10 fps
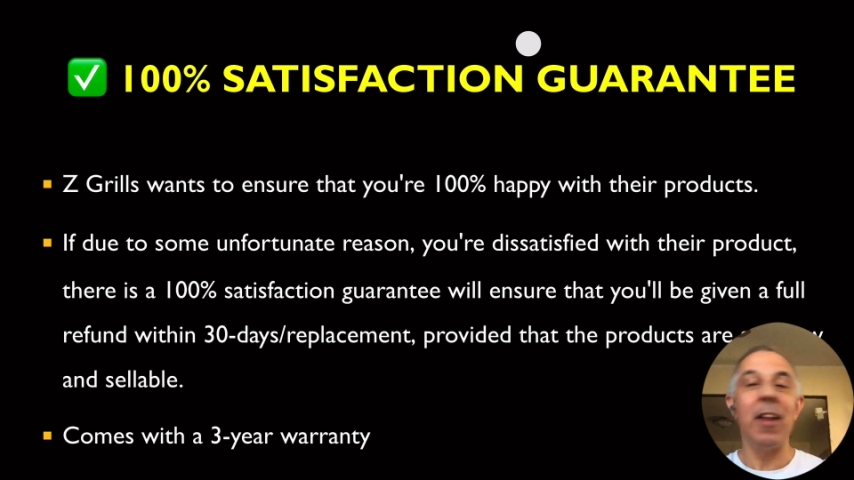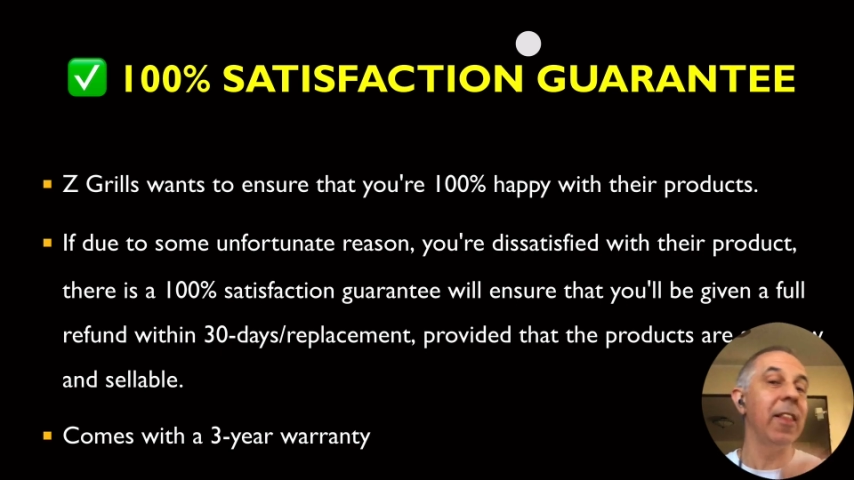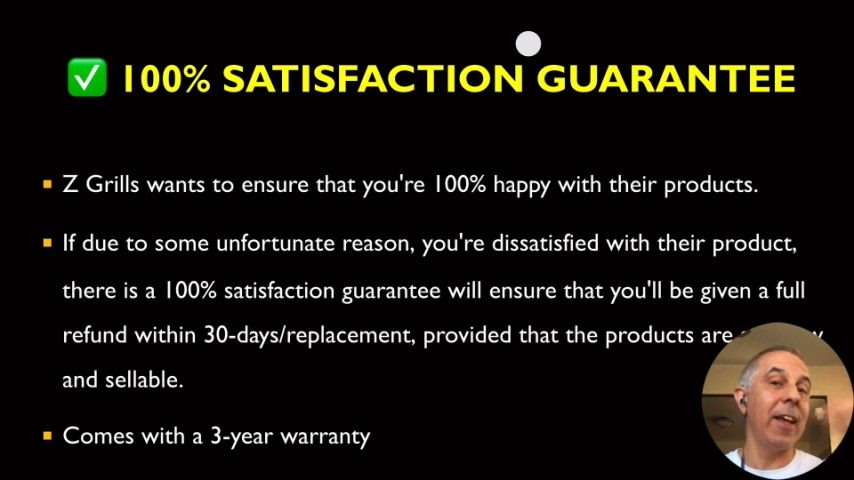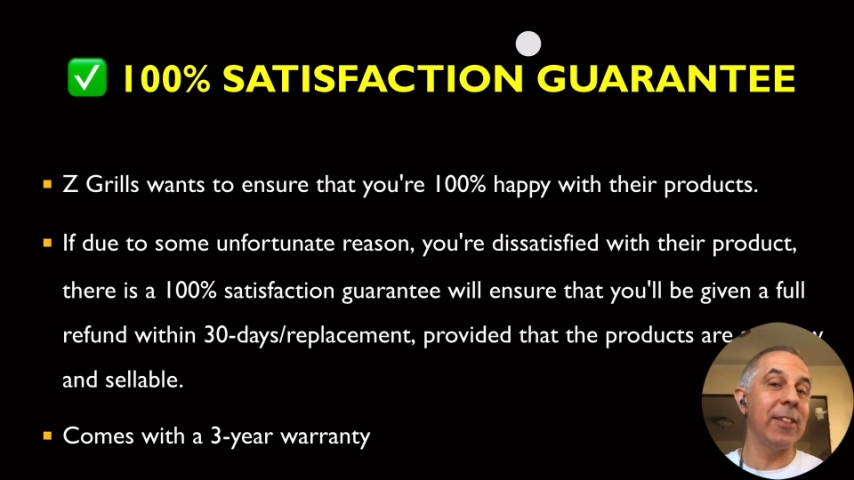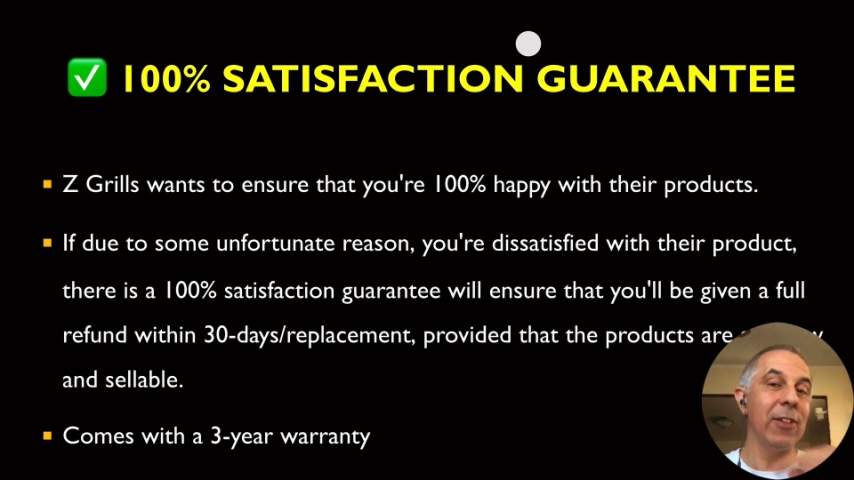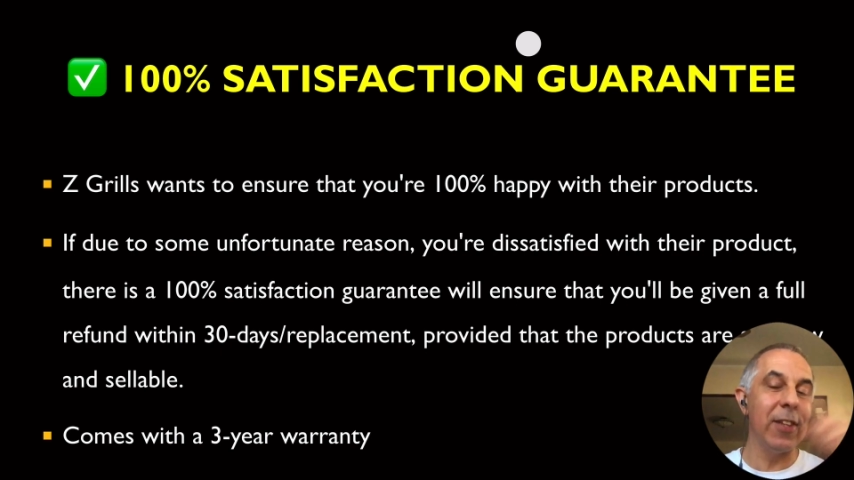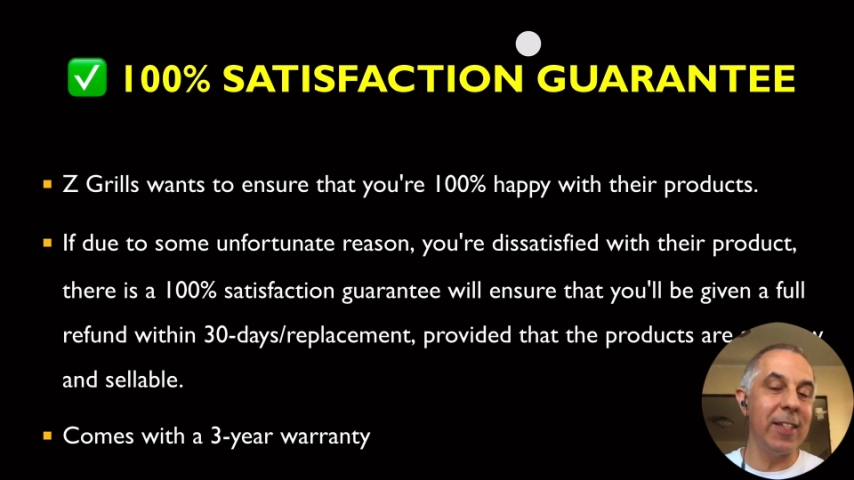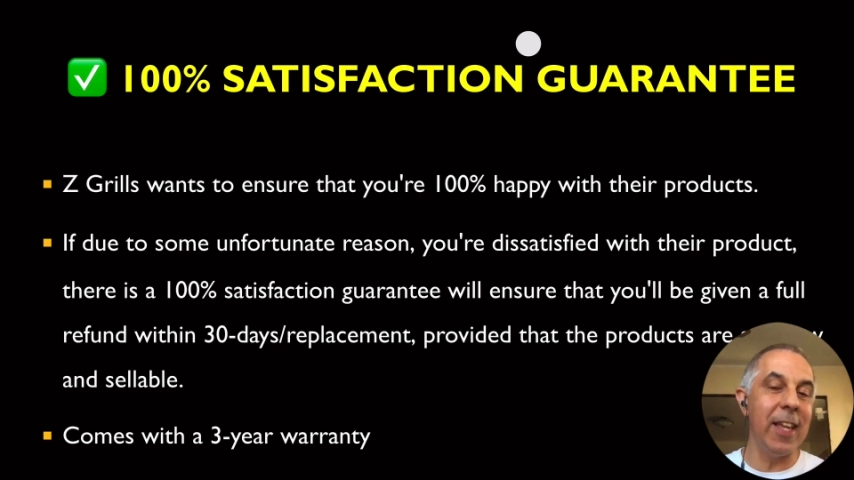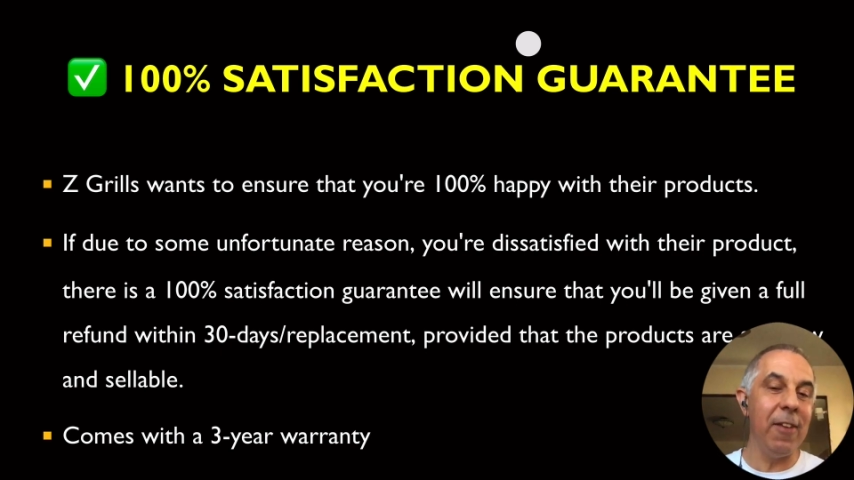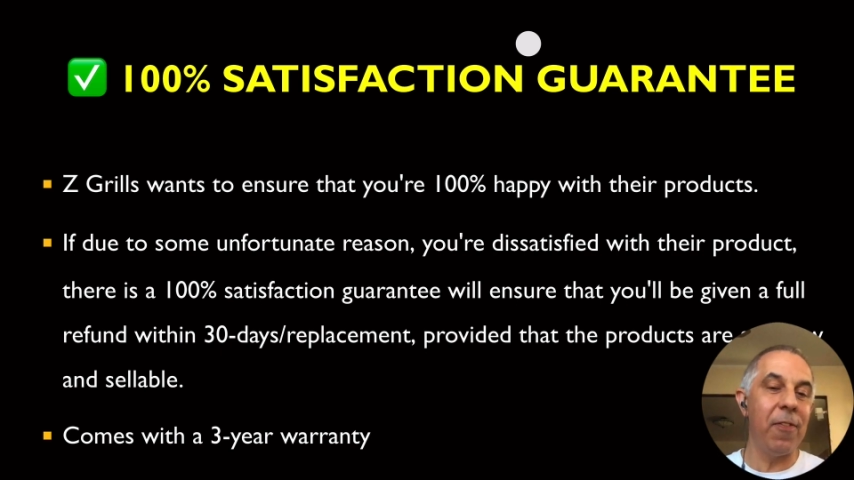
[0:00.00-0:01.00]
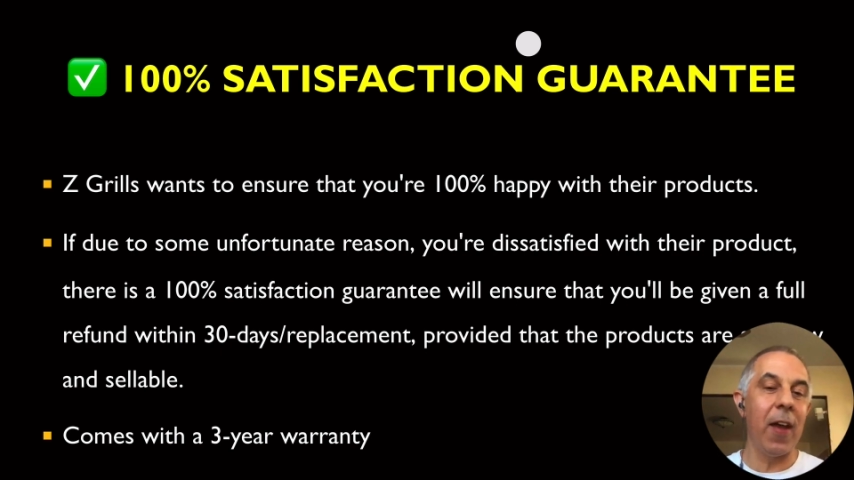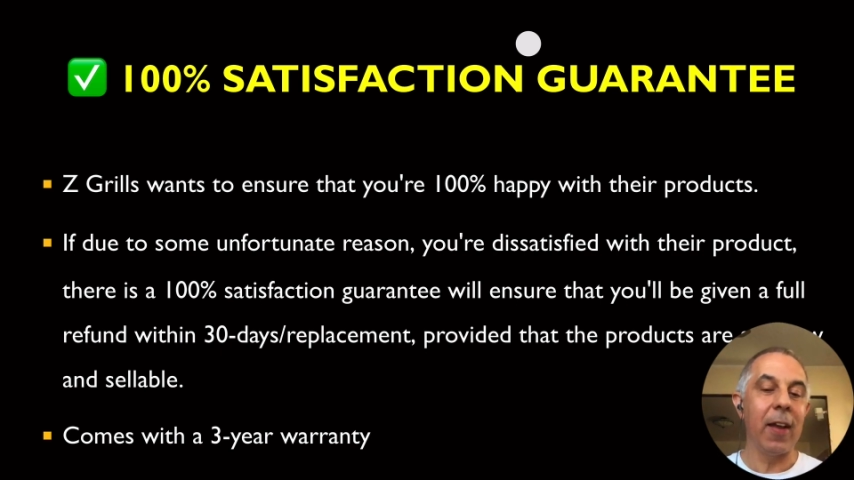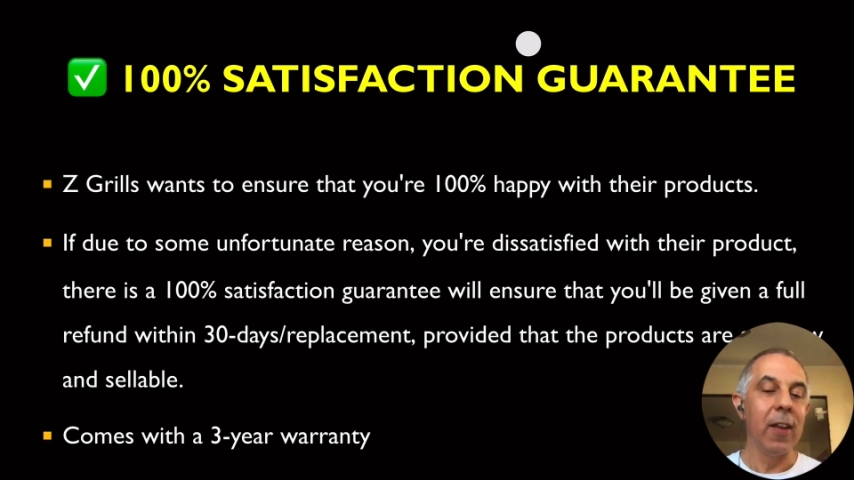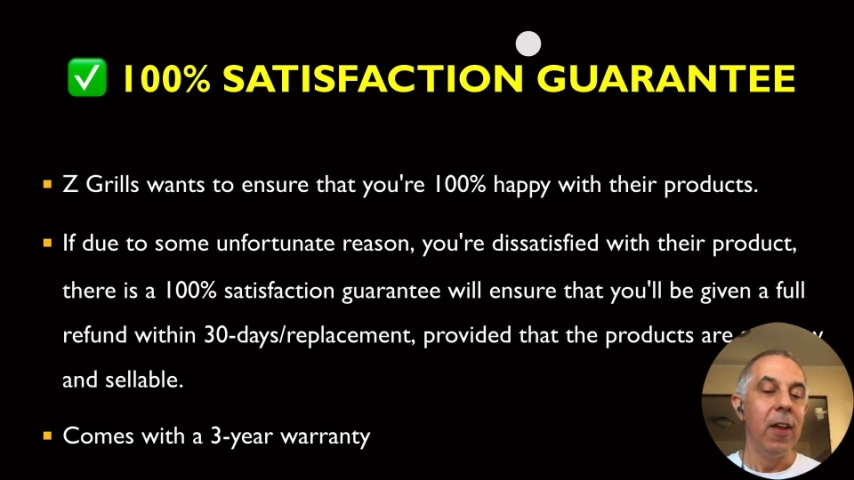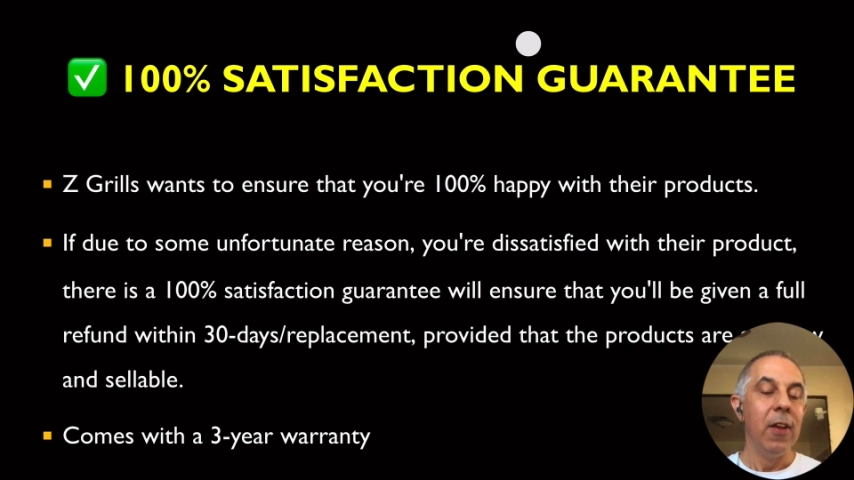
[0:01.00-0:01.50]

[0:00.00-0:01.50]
it unless there's a defect.